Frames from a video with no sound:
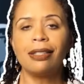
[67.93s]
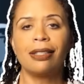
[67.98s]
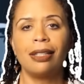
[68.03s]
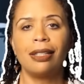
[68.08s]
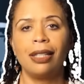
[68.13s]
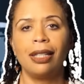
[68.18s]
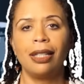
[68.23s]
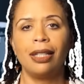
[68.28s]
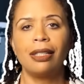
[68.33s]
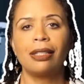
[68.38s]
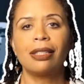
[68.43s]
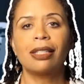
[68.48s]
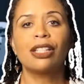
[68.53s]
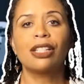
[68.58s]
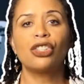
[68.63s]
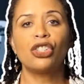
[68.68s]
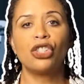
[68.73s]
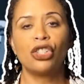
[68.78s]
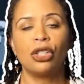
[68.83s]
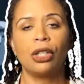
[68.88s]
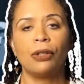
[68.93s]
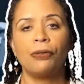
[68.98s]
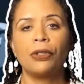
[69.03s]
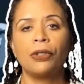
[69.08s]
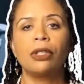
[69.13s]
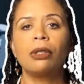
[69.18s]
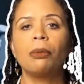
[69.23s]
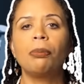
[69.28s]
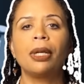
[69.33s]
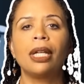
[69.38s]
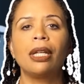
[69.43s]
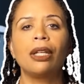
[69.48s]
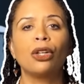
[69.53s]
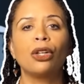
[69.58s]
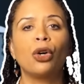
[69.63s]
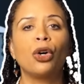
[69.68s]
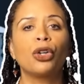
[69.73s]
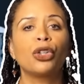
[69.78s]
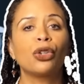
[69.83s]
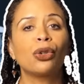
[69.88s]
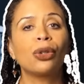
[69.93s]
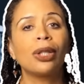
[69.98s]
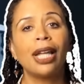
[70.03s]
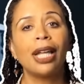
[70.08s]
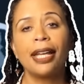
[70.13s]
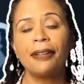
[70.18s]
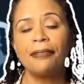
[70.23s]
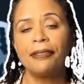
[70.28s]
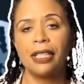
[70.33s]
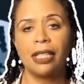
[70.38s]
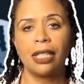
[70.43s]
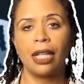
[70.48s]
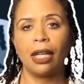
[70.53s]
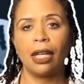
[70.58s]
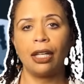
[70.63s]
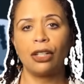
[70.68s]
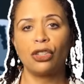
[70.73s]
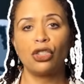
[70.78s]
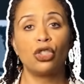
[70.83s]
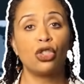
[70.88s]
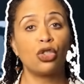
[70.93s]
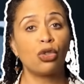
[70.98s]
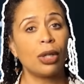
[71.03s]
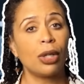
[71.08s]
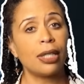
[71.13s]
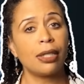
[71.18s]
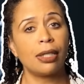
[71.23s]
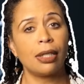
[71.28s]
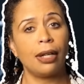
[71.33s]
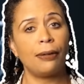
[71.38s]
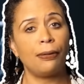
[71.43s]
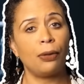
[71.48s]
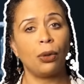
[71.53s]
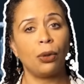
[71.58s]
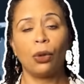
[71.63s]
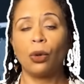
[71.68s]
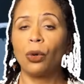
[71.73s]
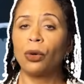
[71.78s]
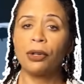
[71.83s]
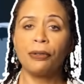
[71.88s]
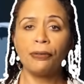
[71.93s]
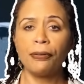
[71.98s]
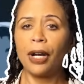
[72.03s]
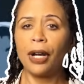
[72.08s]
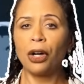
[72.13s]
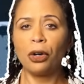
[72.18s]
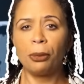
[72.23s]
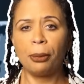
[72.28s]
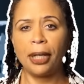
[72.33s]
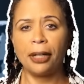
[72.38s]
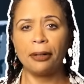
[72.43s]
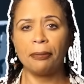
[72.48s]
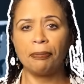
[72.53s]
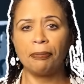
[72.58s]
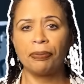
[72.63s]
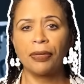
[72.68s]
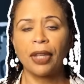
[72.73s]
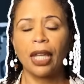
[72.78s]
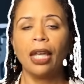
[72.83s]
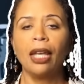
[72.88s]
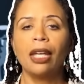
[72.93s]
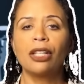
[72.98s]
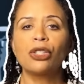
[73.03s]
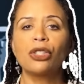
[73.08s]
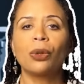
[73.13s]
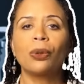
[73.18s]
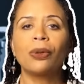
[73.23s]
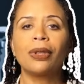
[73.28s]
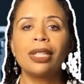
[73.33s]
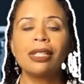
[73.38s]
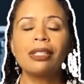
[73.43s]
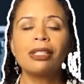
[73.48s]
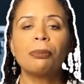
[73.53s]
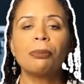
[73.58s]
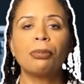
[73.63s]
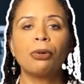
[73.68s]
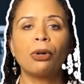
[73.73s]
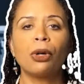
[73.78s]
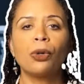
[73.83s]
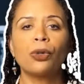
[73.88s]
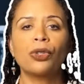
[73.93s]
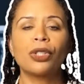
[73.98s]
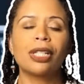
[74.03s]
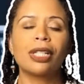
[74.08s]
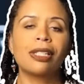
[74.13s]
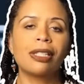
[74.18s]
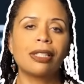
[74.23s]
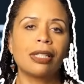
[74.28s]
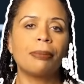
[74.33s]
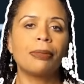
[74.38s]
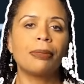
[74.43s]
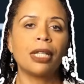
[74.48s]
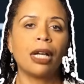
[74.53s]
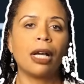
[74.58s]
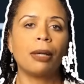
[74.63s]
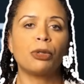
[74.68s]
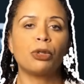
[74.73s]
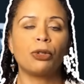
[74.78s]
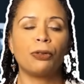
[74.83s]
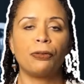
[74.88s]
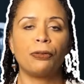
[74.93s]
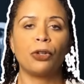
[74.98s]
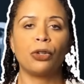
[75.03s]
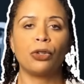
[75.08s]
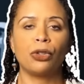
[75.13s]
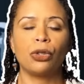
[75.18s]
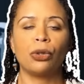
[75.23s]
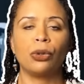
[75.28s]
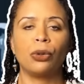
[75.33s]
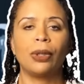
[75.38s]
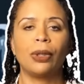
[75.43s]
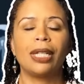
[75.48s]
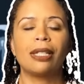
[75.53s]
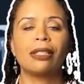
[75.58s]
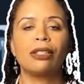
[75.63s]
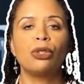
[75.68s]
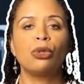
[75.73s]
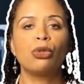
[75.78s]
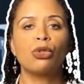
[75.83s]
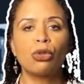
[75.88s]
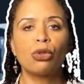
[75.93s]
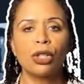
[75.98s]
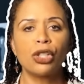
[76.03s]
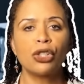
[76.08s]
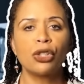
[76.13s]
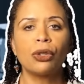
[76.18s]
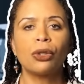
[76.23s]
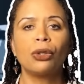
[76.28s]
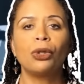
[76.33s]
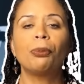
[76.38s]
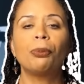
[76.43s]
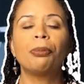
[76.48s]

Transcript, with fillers: needs can shift depending on your life stage, stress level, or environment. So this approach is sometimes referred to as nutritional